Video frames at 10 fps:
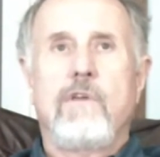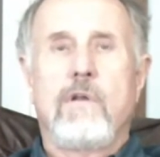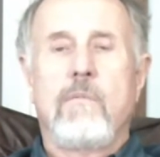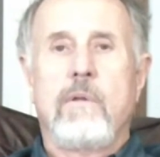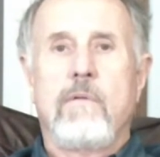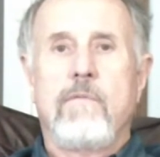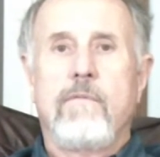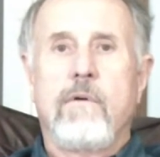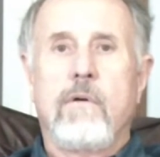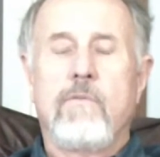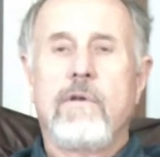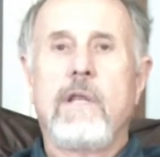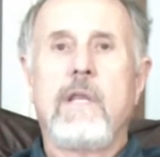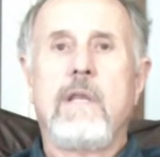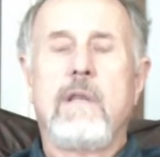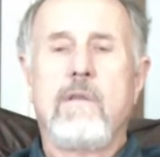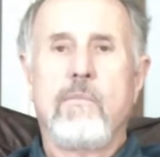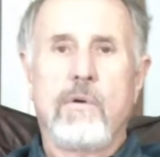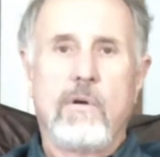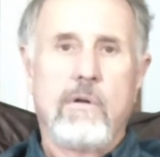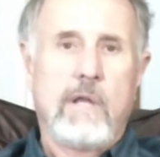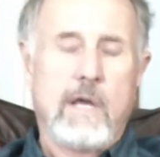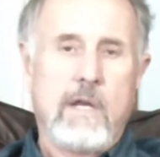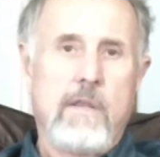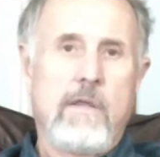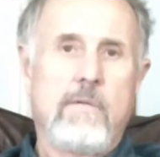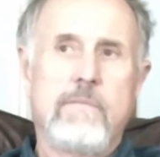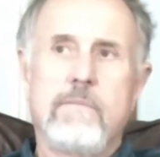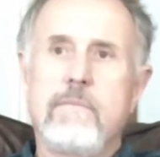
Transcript: gentleman for training the bird out of the